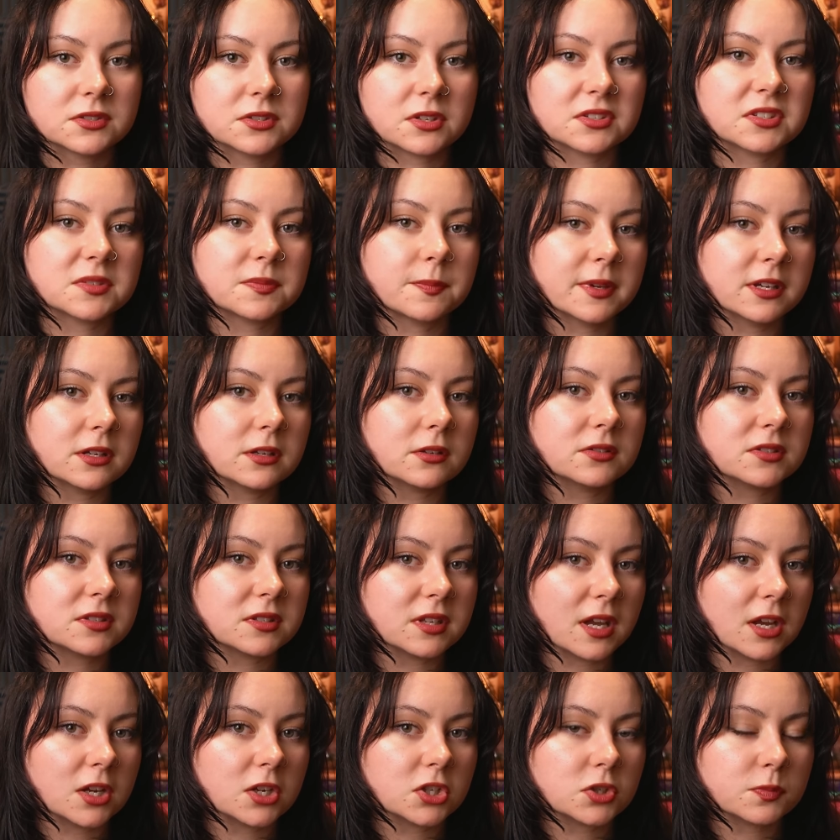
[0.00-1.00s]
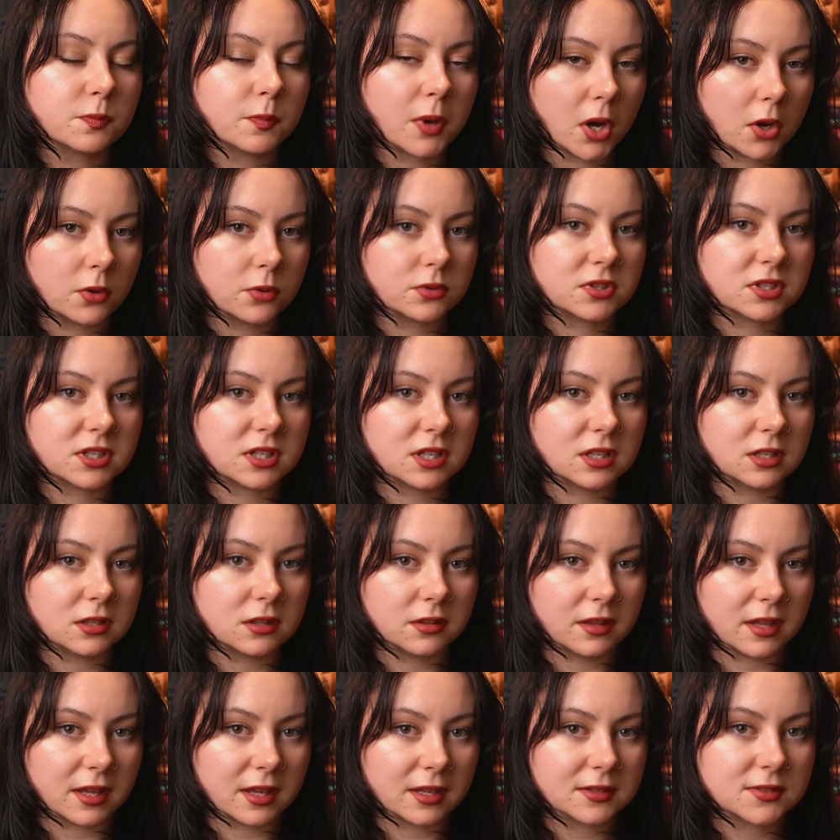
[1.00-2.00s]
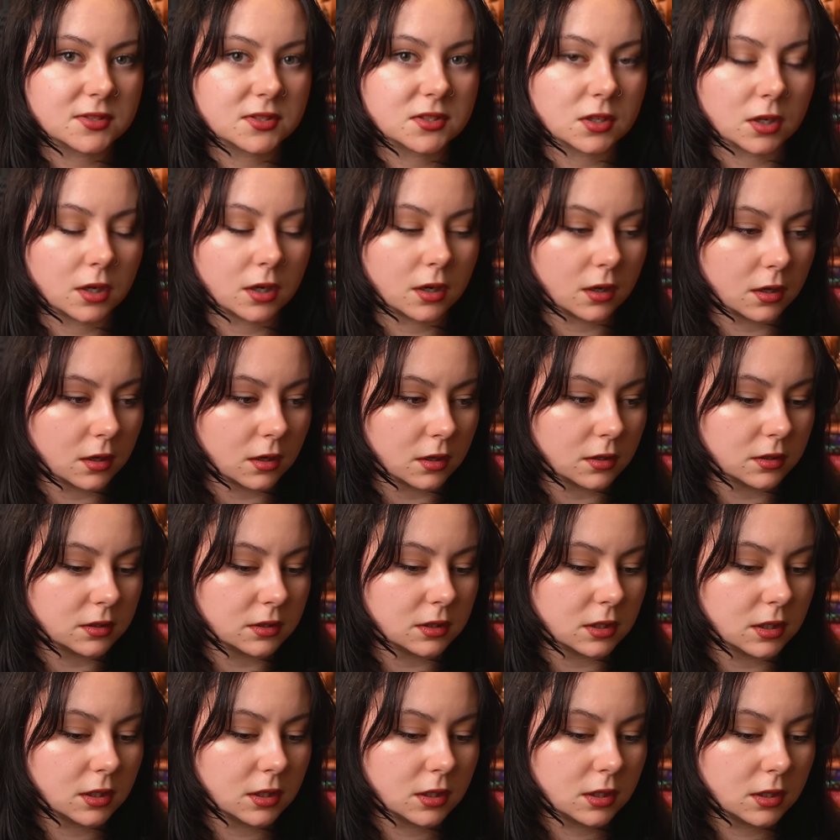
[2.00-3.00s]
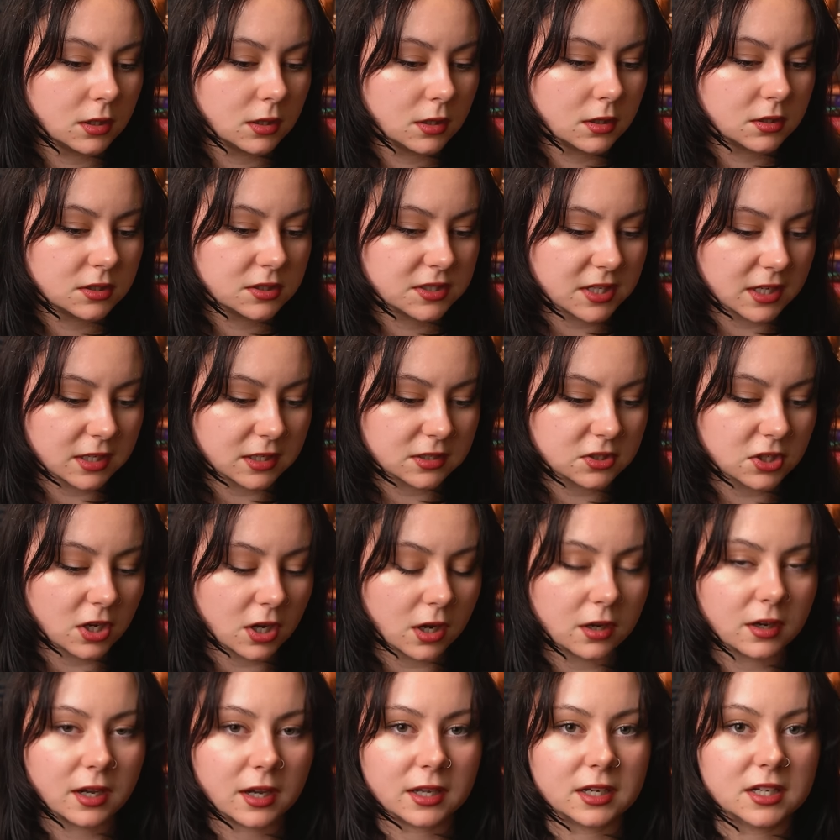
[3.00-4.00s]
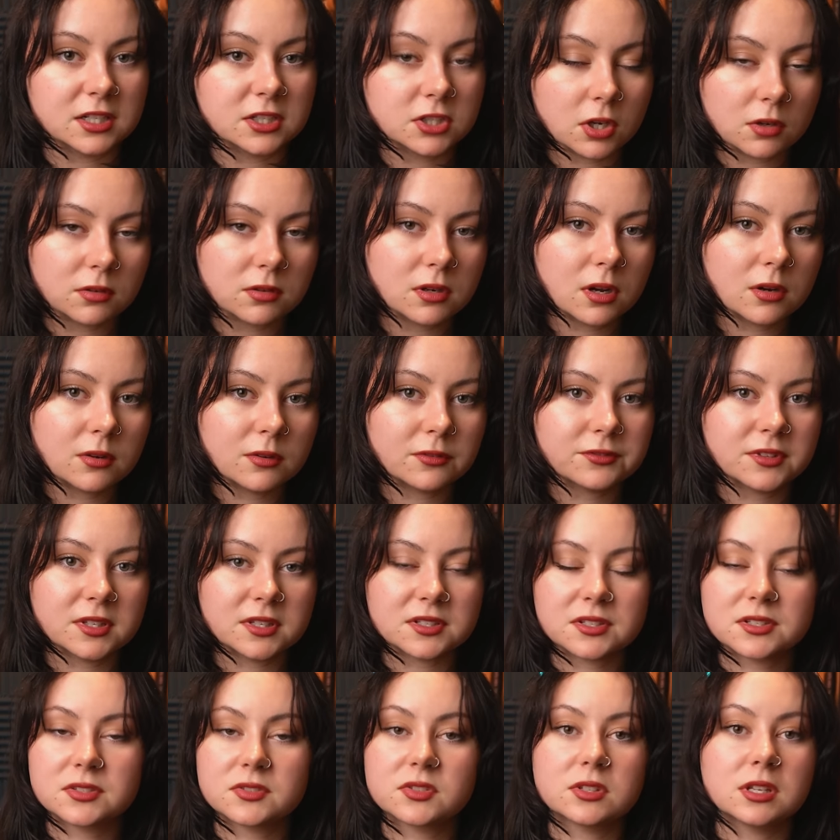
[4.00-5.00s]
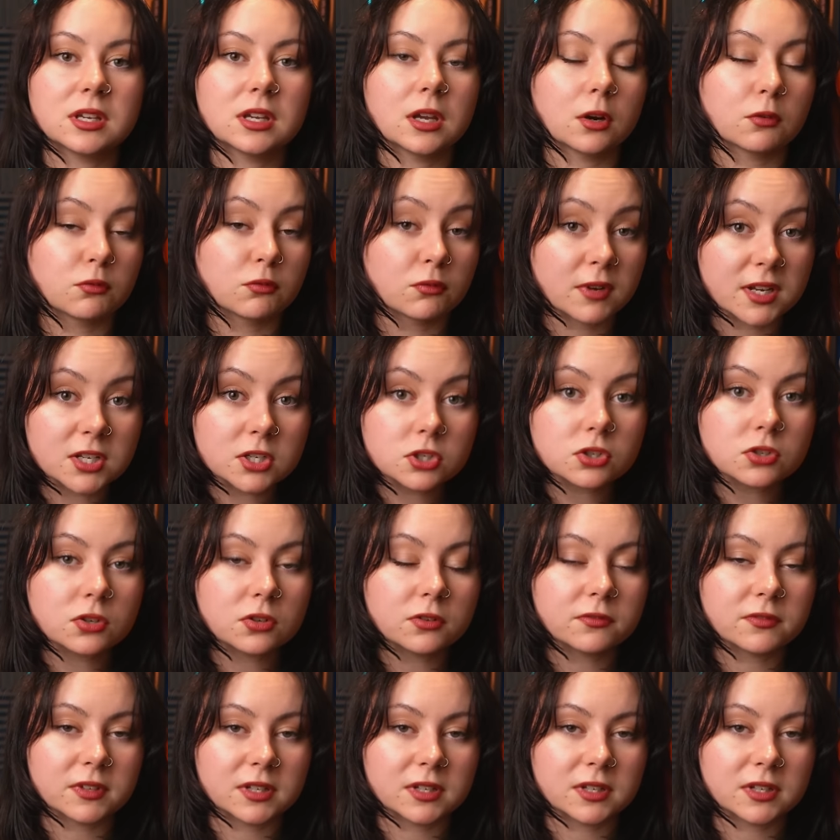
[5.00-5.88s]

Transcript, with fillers: So Spill Sesh posted this on TikTok, and I don't know if this is the original